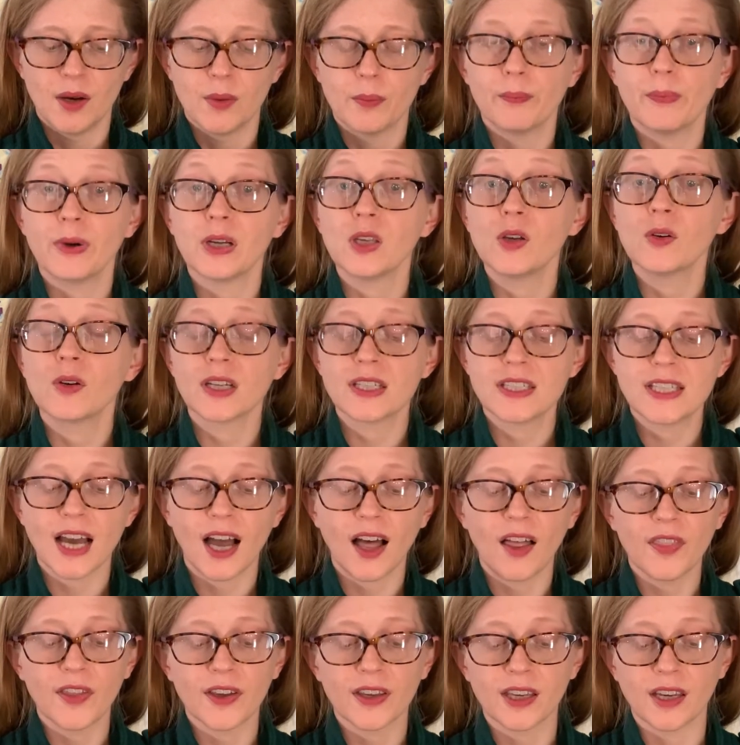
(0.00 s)
But you could
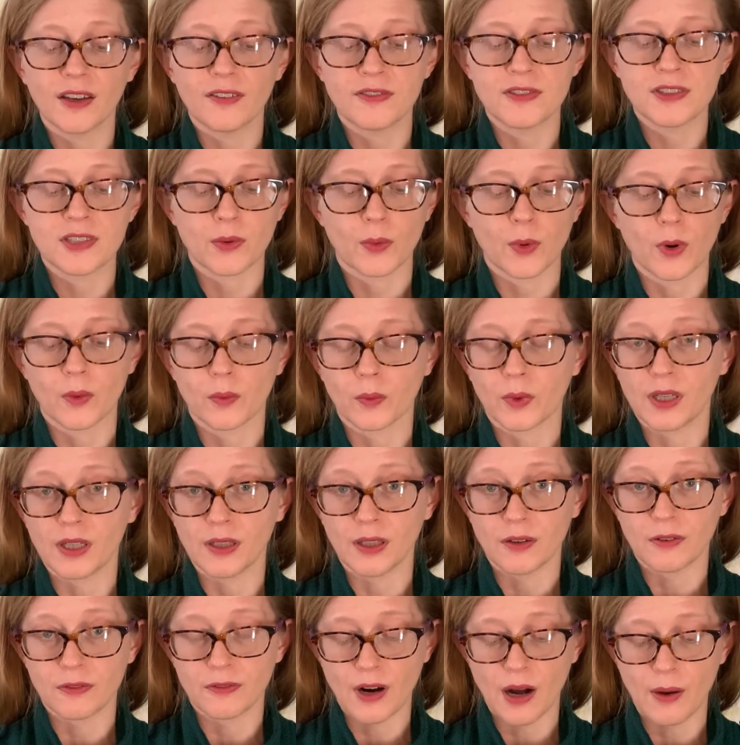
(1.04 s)
tell the gifts weren't
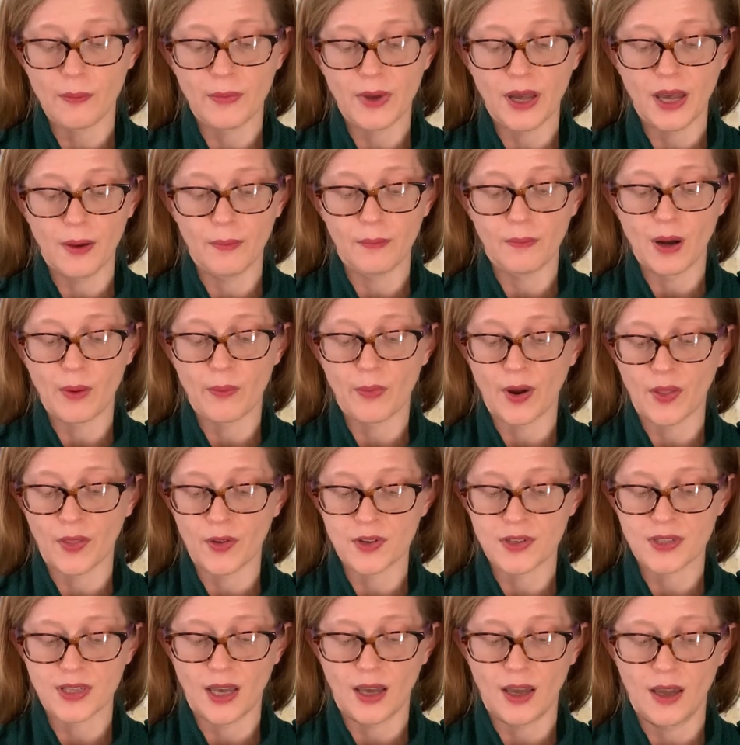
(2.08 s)
really from him, my brother
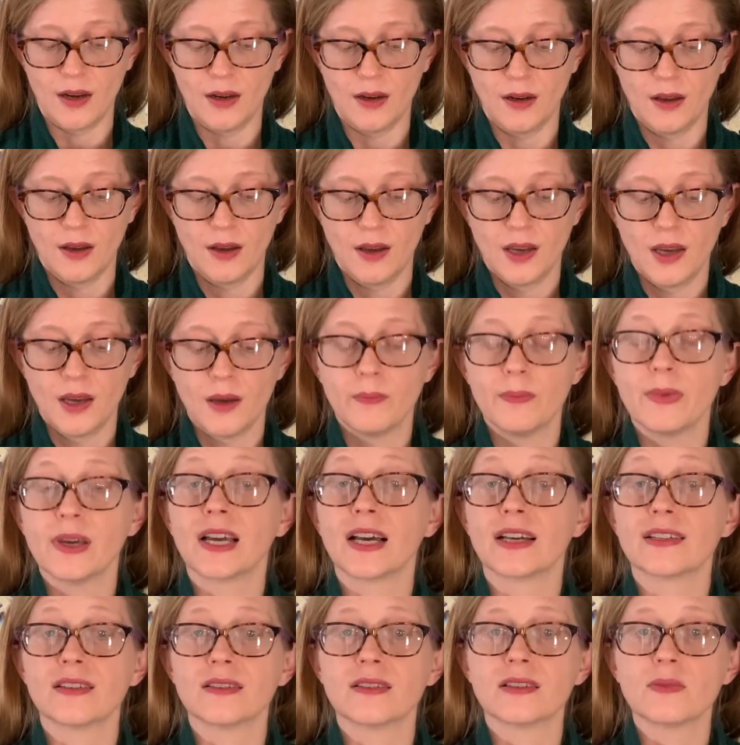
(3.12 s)
said,
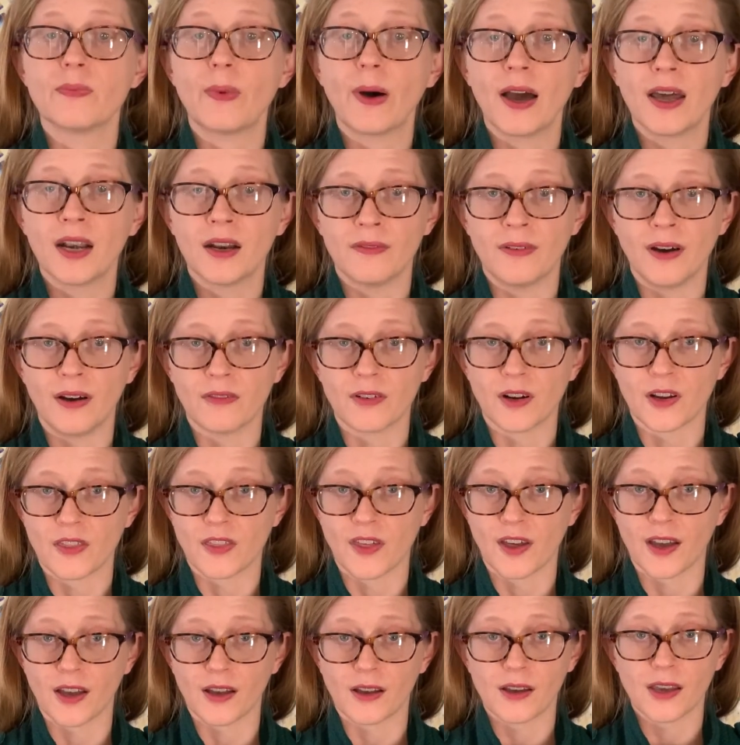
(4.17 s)
because in spite of
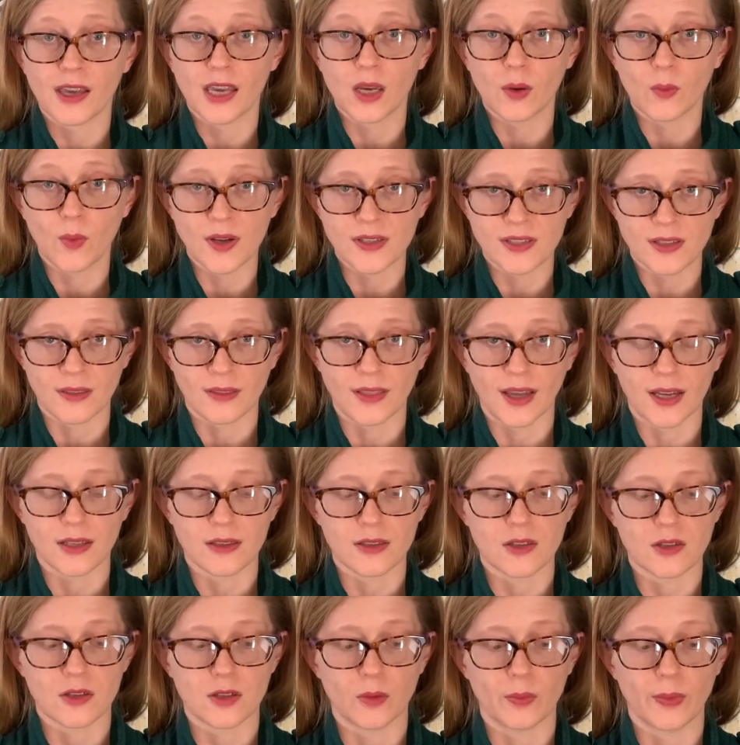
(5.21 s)
everything, he wasn't that
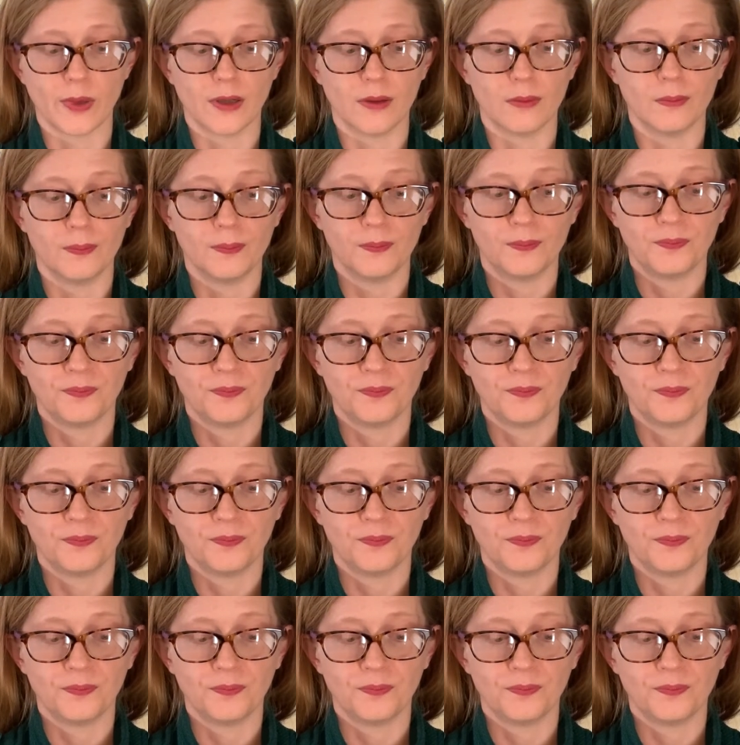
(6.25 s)
stupid.